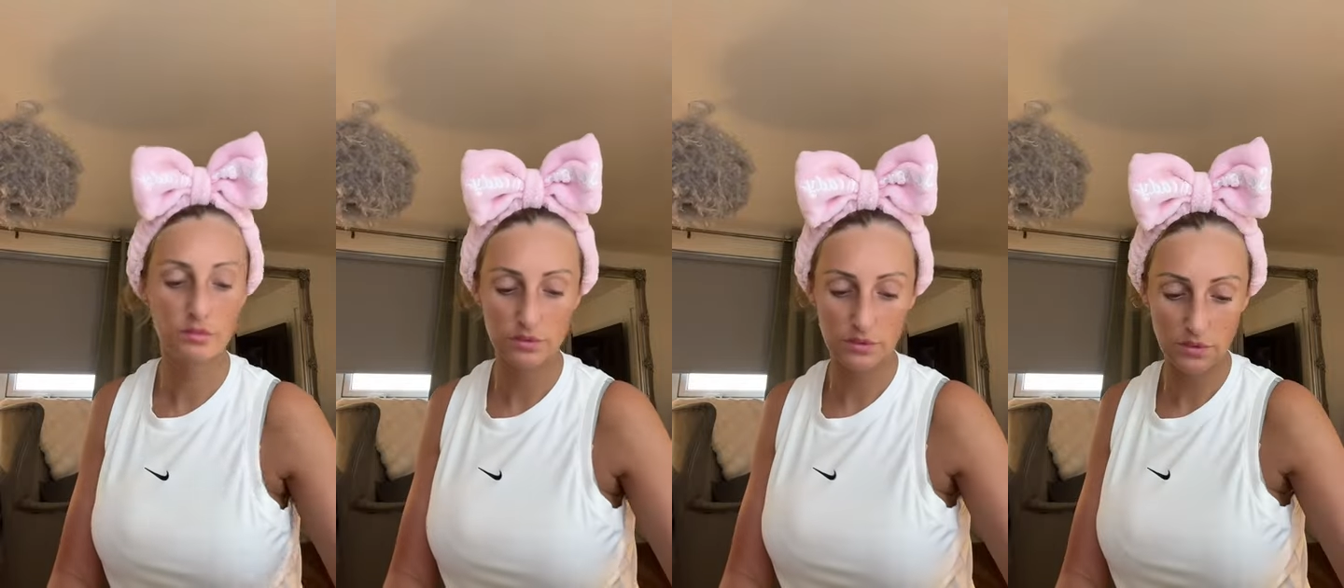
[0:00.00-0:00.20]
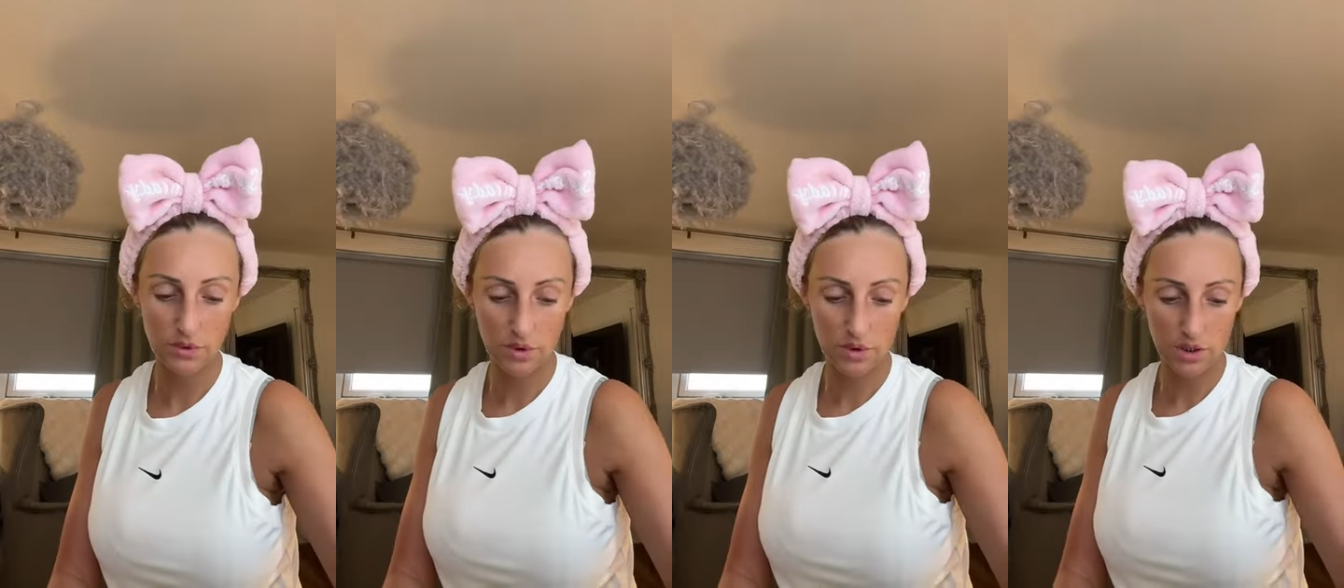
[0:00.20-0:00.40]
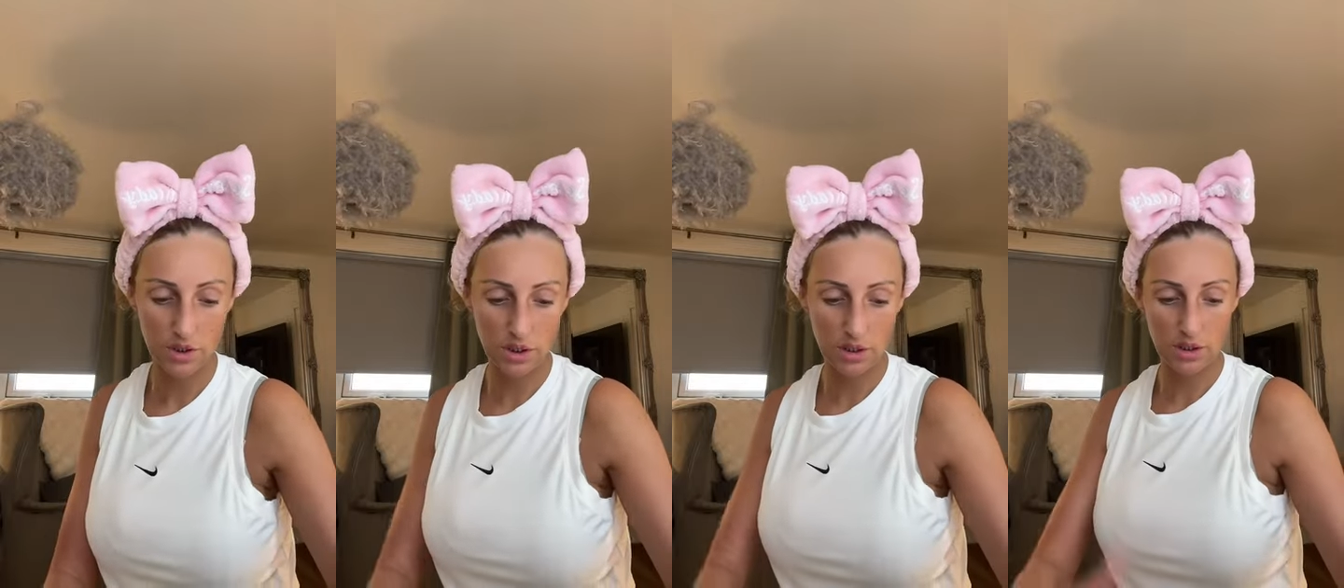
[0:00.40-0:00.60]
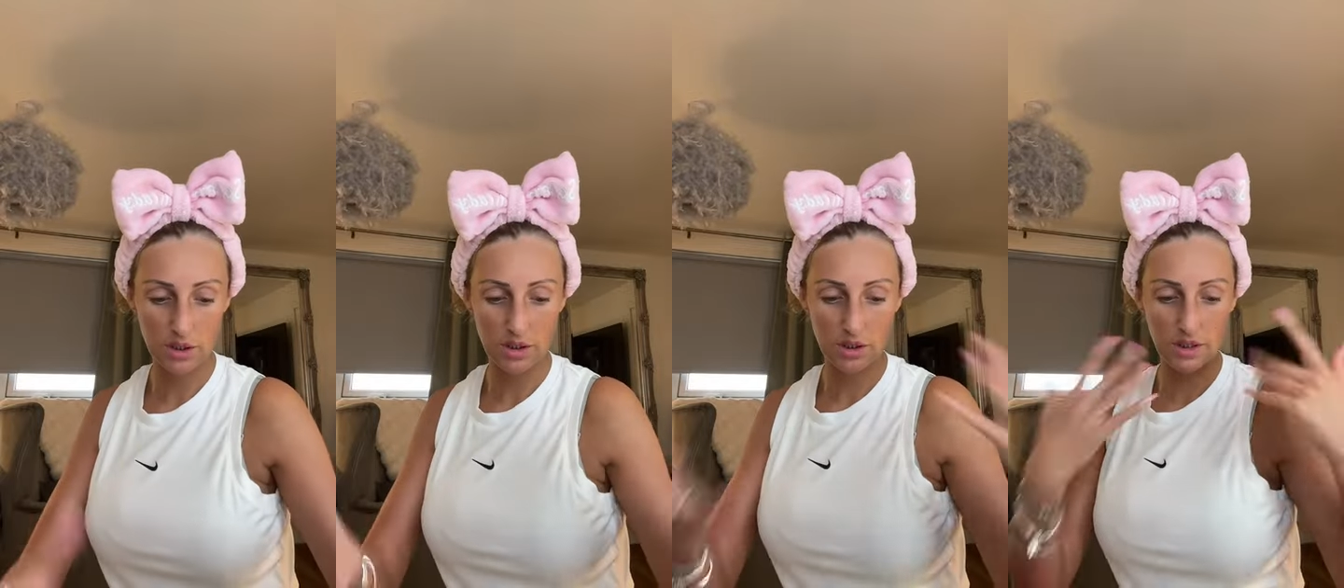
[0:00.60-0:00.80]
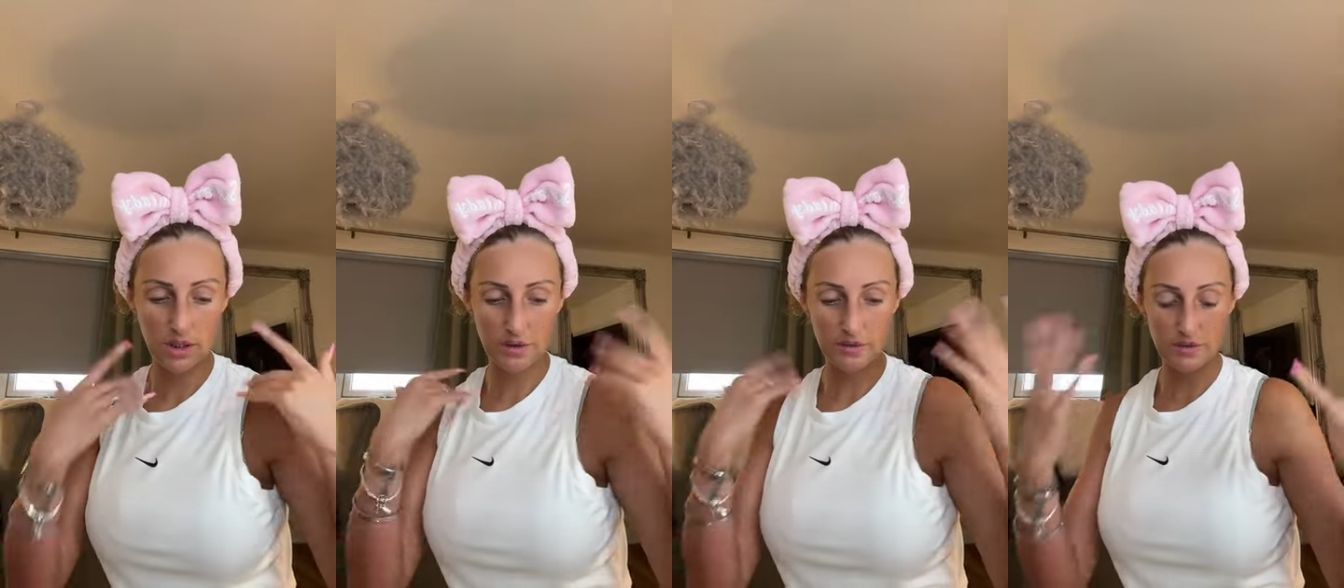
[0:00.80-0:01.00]

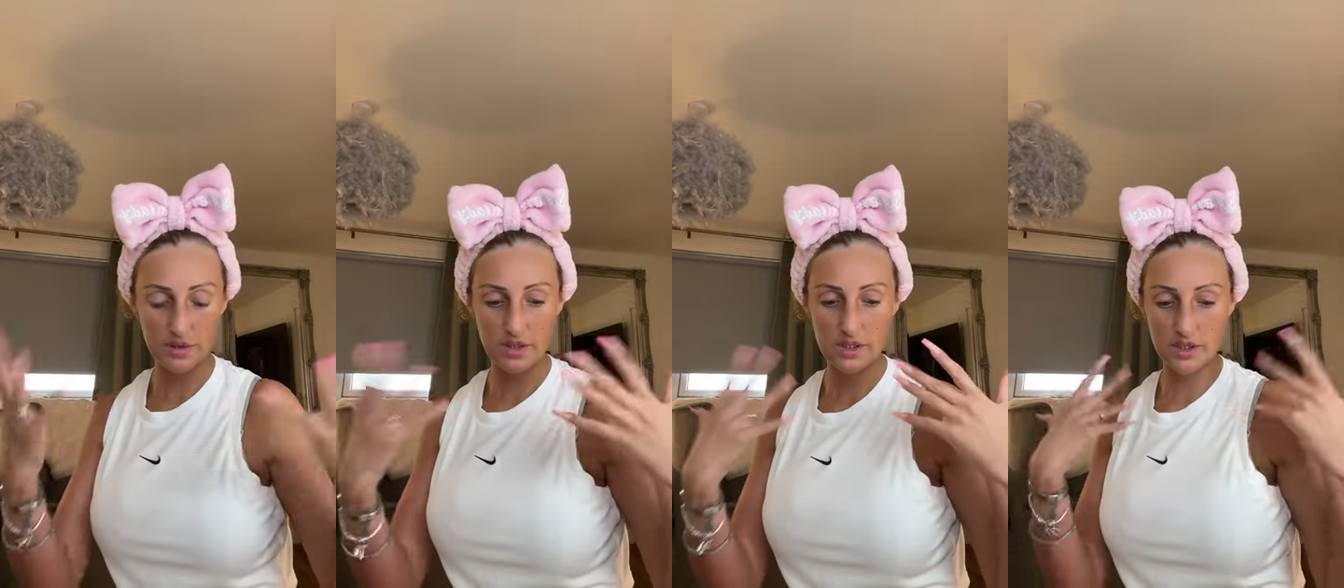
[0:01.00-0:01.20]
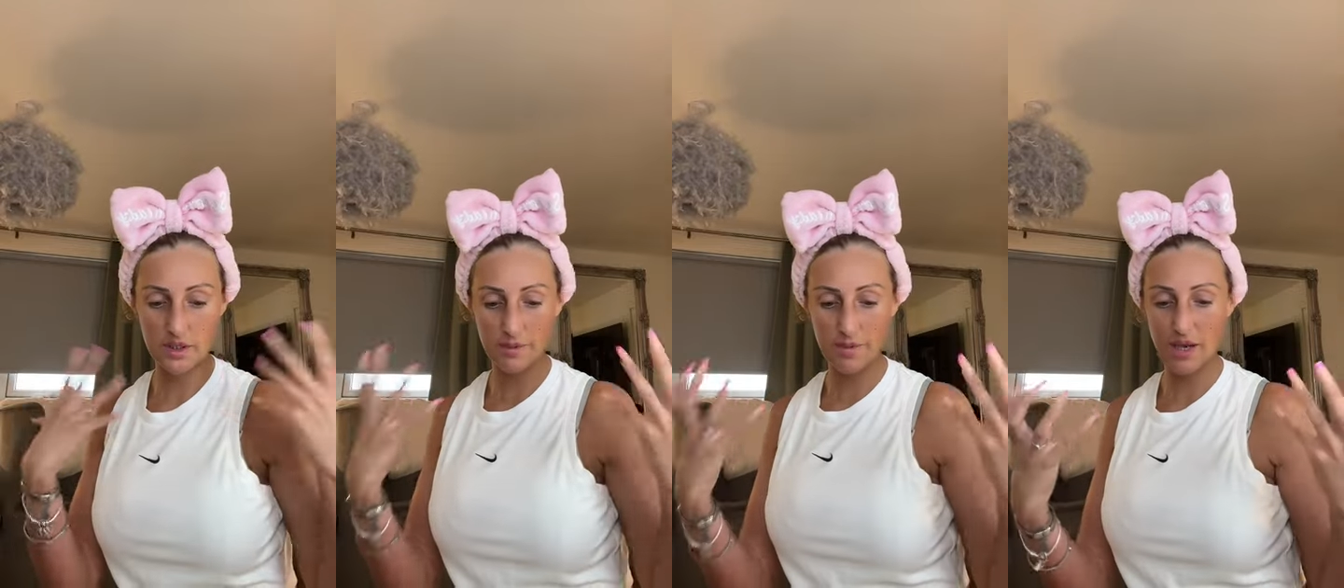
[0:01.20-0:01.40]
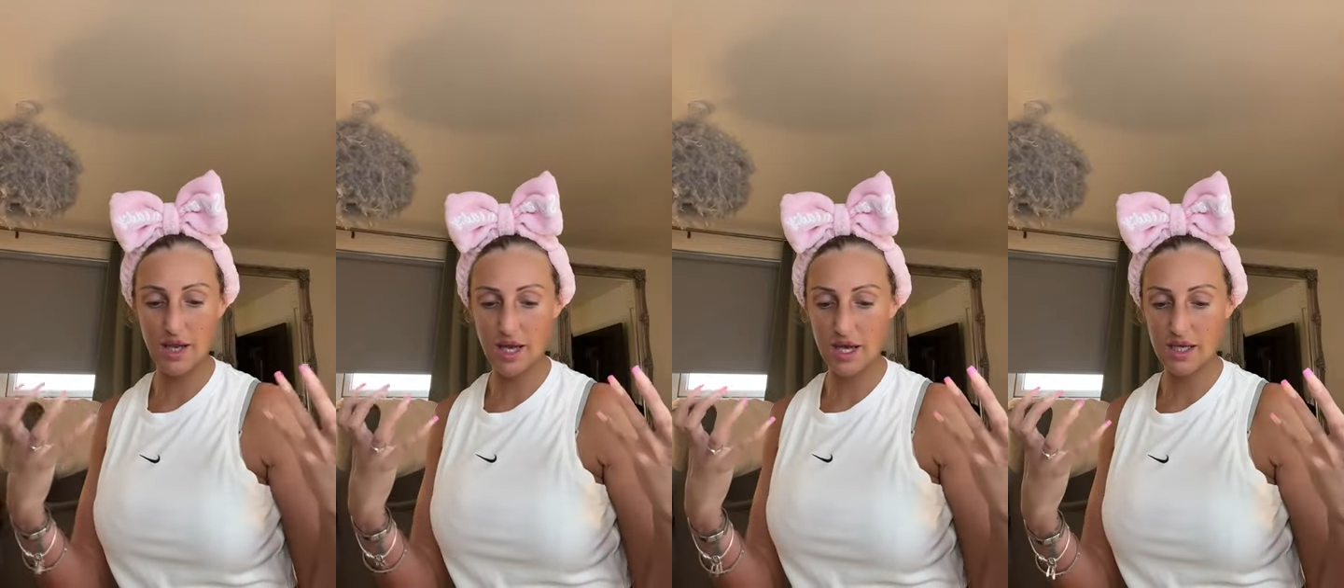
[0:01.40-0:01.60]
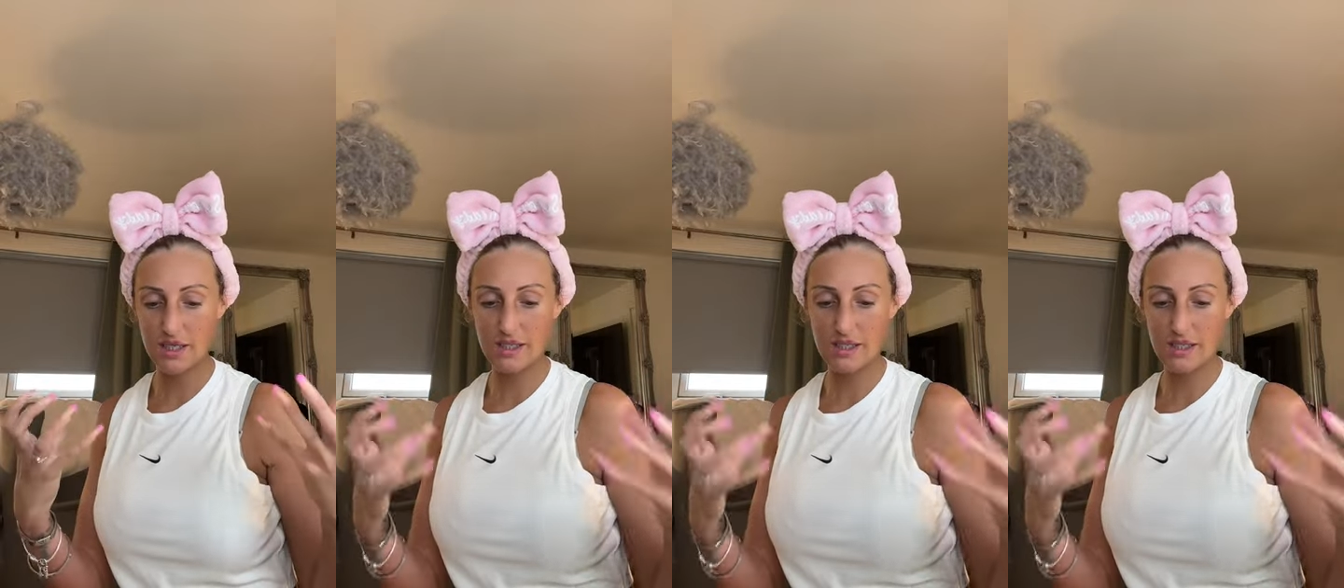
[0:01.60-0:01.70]
Give it some of that.